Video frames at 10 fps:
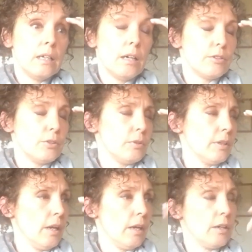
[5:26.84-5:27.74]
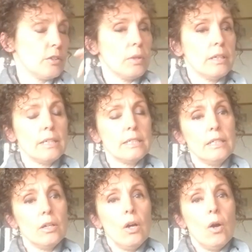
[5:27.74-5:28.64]

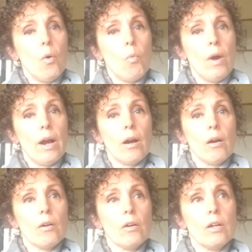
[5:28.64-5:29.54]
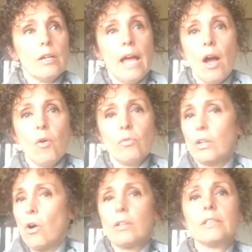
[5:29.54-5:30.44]
2019, where now,
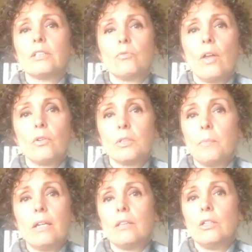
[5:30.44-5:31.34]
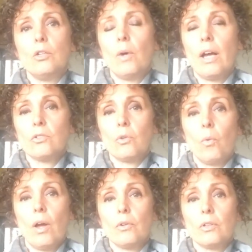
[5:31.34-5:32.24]
regardless of whether it's made in the US or
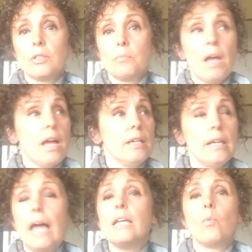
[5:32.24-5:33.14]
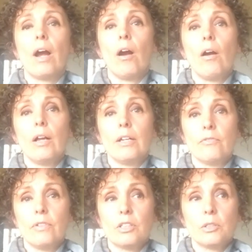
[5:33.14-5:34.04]
whether it's made anywhere, if
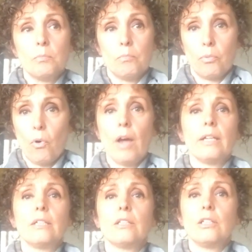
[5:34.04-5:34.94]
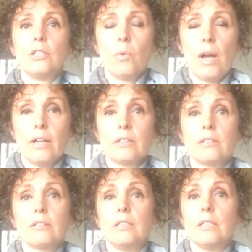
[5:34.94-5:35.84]
it's brought into the
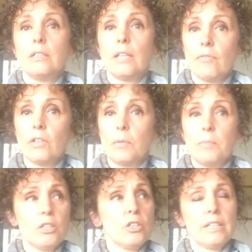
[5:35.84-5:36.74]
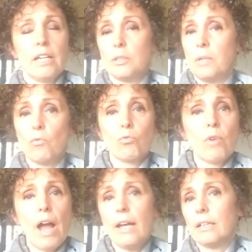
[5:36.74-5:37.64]
US, the level of emissions has to be
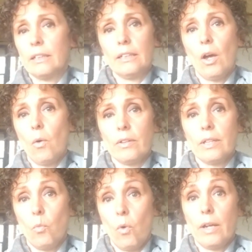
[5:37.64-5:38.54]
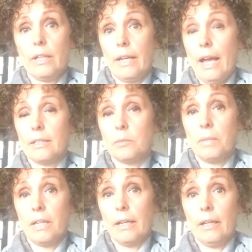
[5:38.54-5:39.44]
radically lower than what it has
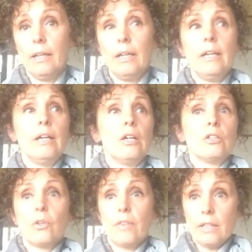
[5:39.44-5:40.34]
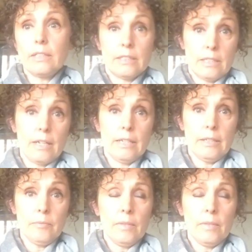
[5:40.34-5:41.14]
been. So that's exciting.